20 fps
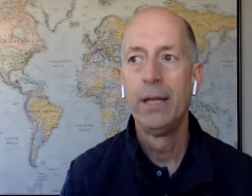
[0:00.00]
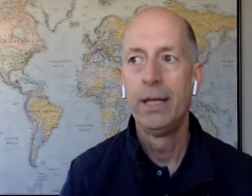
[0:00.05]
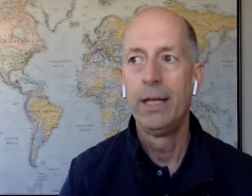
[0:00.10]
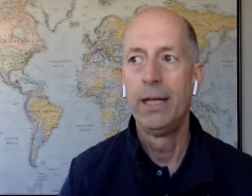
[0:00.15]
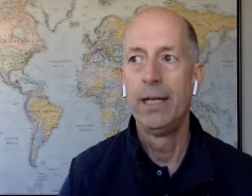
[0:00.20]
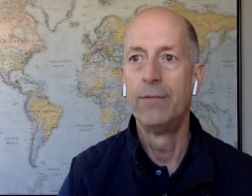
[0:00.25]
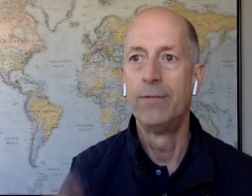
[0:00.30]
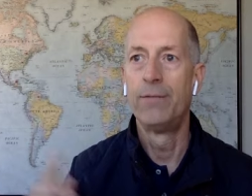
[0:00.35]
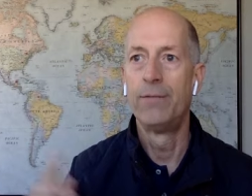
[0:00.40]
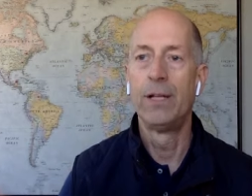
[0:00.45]

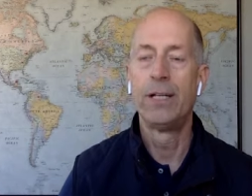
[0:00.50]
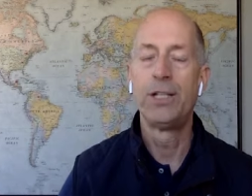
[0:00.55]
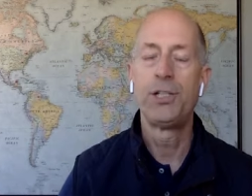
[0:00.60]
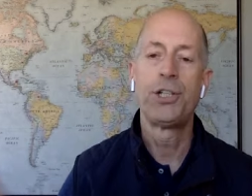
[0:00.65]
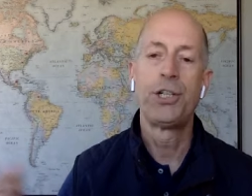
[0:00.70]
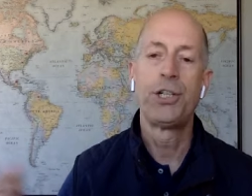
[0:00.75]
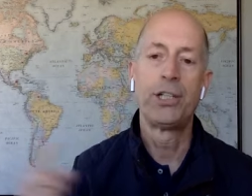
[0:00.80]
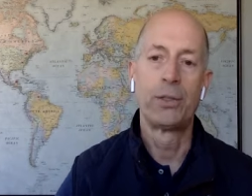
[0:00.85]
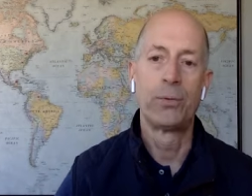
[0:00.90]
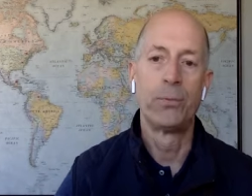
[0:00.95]

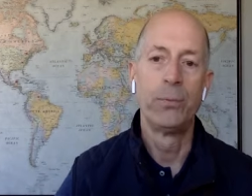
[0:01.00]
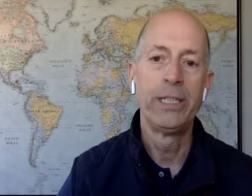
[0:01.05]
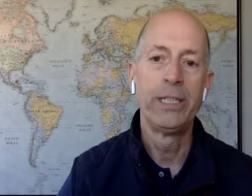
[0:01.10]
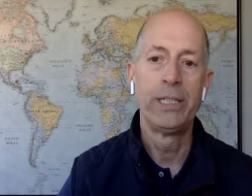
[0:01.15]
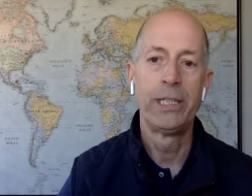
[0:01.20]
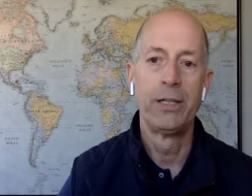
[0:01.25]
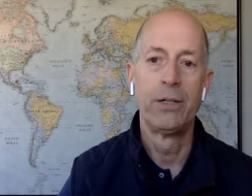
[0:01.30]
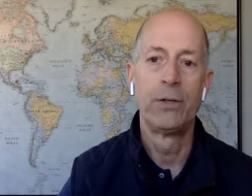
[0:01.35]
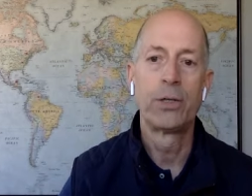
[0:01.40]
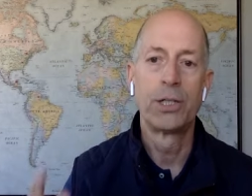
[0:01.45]
inflation at the
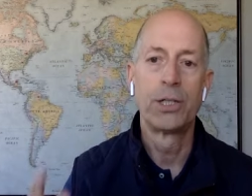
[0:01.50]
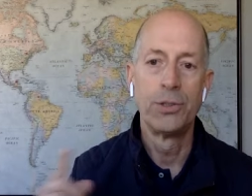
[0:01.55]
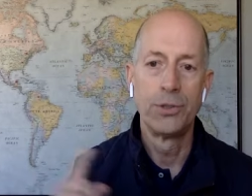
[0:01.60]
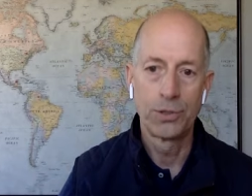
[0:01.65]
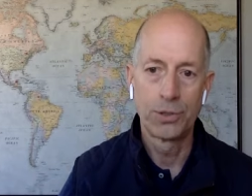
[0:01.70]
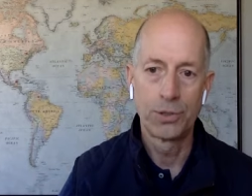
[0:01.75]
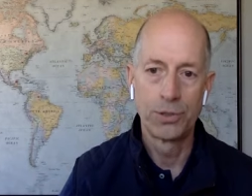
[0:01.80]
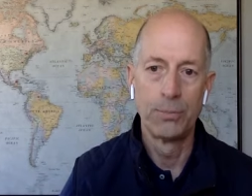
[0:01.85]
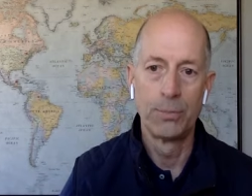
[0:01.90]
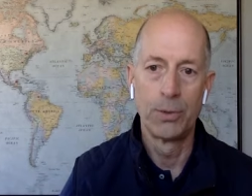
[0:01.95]
retail
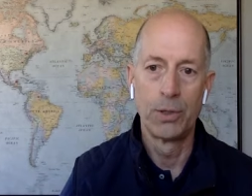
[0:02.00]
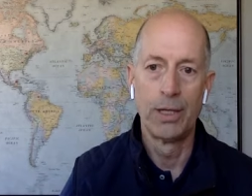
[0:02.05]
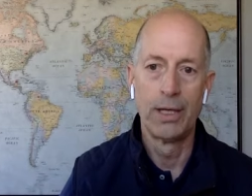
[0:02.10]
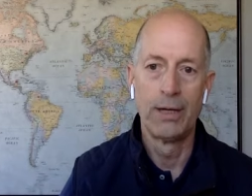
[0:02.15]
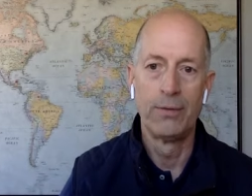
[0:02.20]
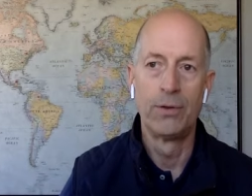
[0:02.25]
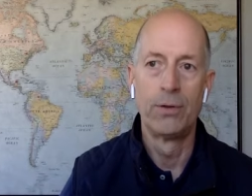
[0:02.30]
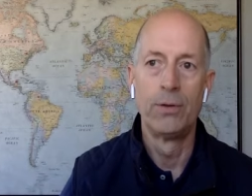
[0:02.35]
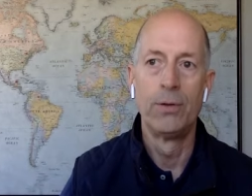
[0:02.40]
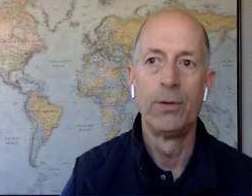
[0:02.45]
consumer
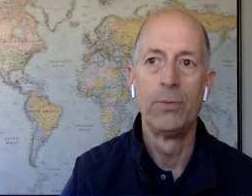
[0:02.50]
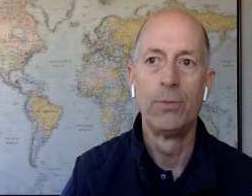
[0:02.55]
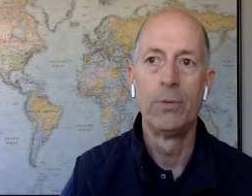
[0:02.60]
level.